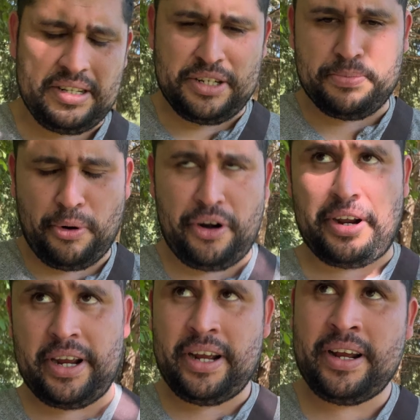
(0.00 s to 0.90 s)
this
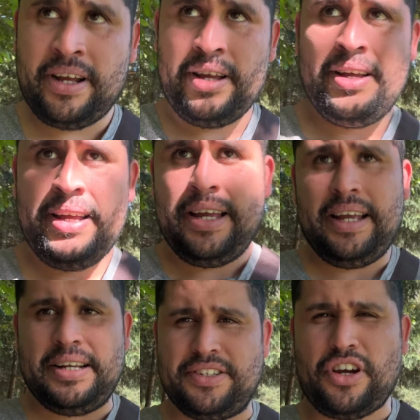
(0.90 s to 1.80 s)
park
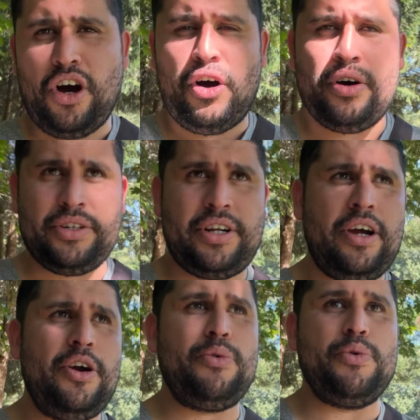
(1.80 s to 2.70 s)
is called
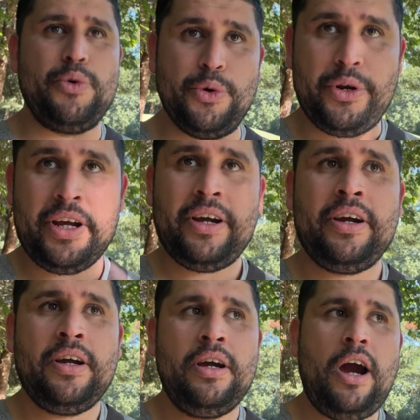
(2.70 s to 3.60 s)
Rood
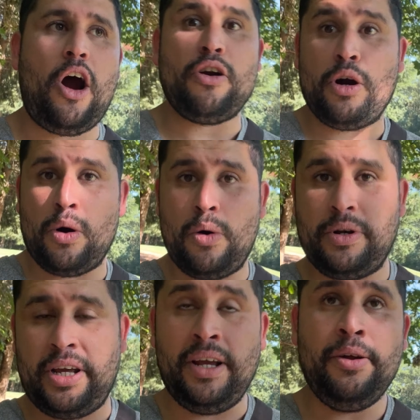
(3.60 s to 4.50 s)

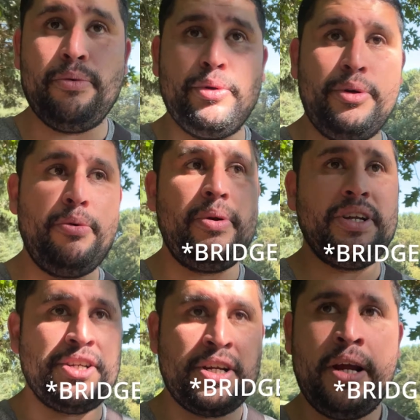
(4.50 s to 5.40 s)
R-O-O-D Rood
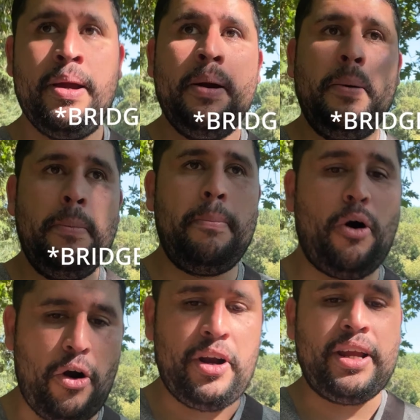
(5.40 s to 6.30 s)
Bridge
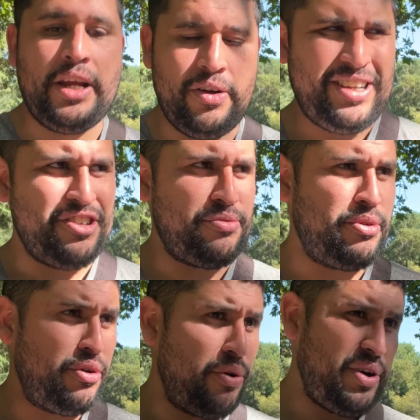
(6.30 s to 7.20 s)
Park here in
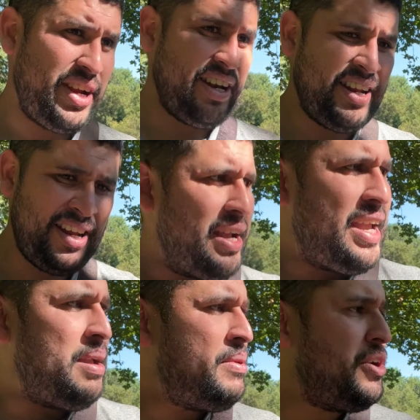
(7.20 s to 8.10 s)
Hillsboro, Oregon.
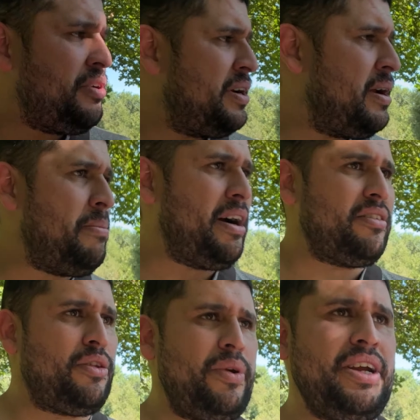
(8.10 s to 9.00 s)
Came here about
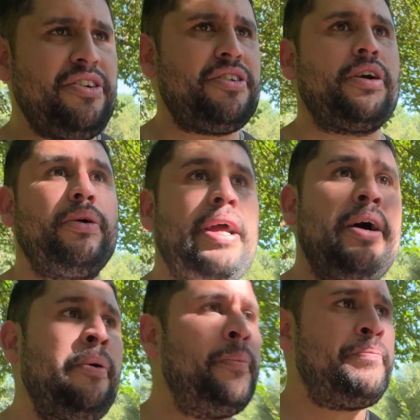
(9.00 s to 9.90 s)
three years ago
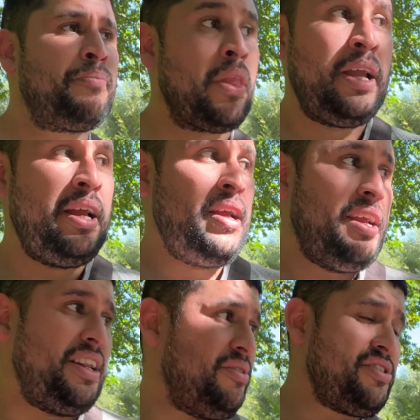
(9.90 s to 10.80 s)
now. And
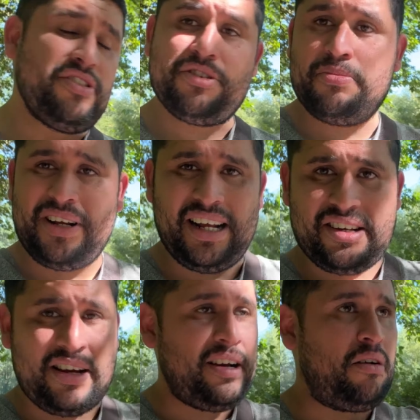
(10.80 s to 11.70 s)
there was, used to be
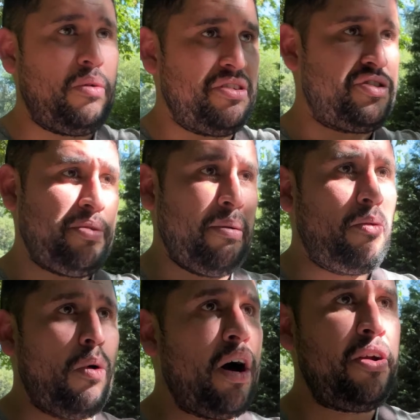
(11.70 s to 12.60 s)
like a, a, stream of
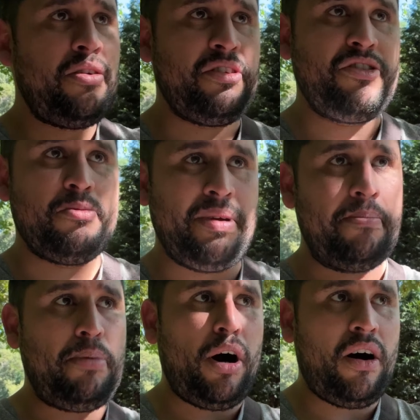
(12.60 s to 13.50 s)
water. There used to be a
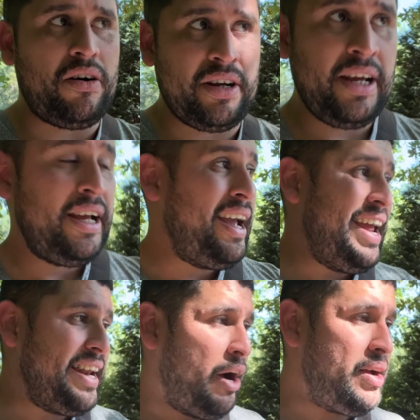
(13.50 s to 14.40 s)
pond.
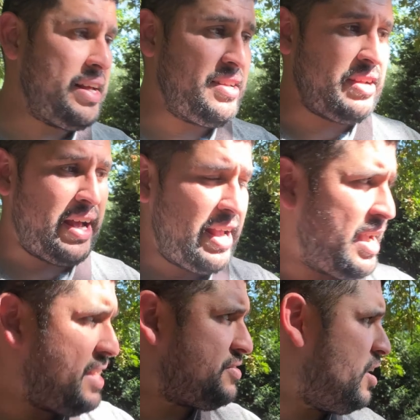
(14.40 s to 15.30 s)
Now it
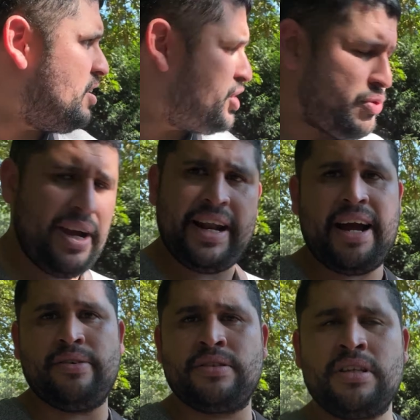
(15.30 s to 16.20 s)
has all dried
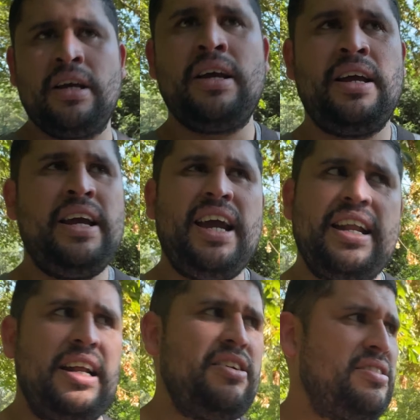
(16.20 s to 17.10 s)
out and
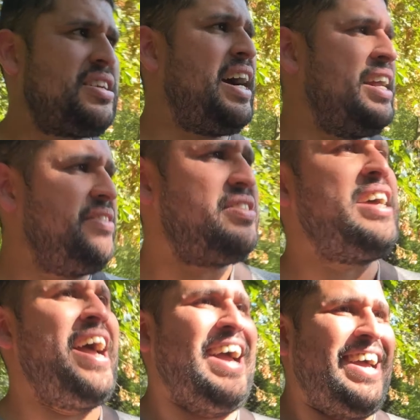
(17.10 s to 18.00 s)
it looks kind of
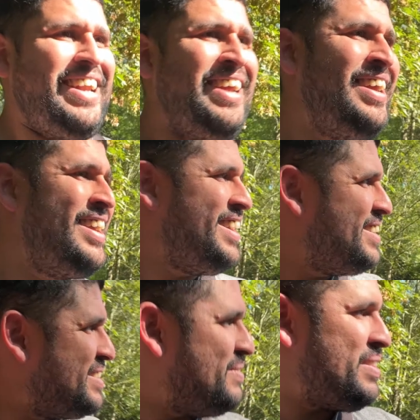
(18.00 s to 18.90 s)
sad,
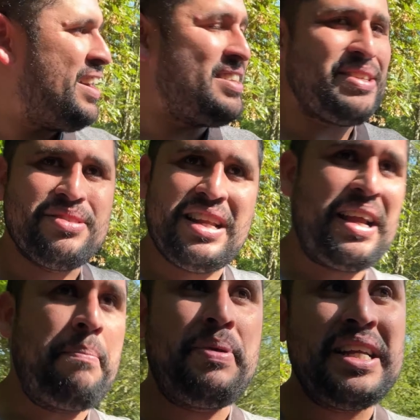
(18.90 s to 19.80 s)
to be honest. It was like
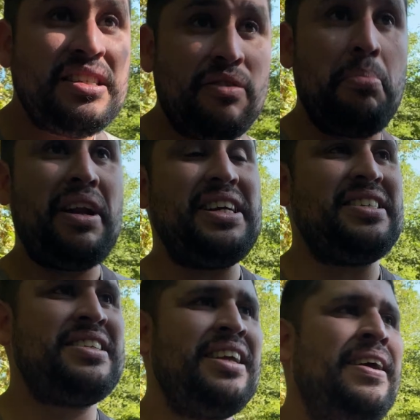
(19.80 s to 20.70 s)
a peaceful
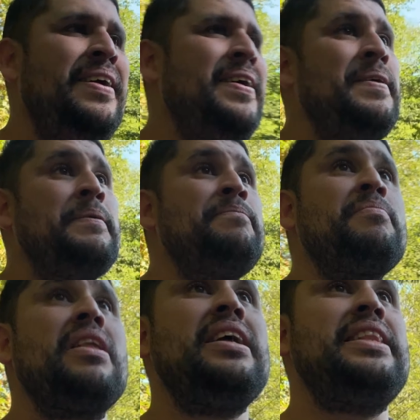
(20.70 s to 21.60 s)
place.
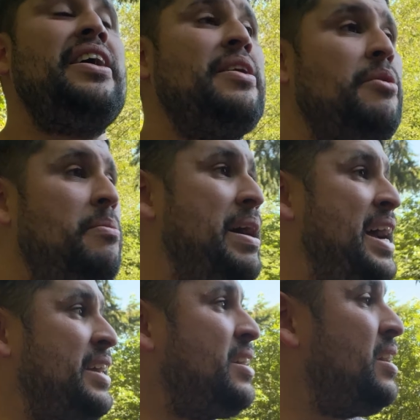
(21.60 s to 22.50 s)
Now that we're back,